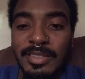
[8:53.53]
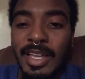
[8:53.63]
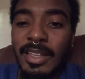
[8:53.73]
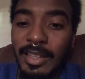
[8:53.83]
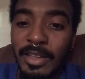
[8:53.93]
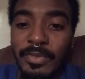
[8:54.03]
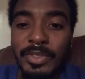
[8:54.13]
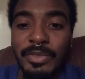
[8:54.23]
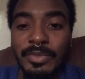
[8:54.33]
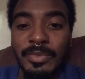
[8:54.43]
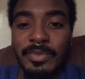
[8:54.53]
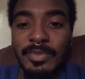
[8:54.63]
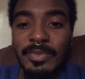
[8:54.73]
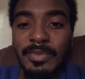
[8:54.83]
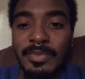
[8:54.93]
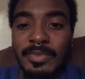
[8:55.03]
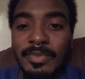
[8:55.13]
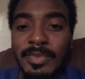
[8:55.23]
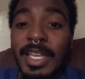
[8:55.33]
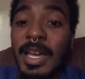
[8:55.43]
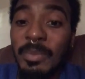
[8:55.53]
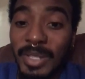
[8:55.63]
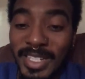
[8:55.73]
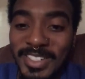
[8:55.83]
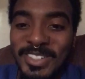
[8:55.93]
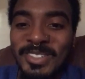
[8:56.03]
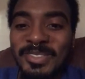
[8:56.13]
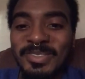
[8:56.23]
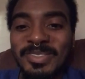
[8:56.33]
I love you. God bless you.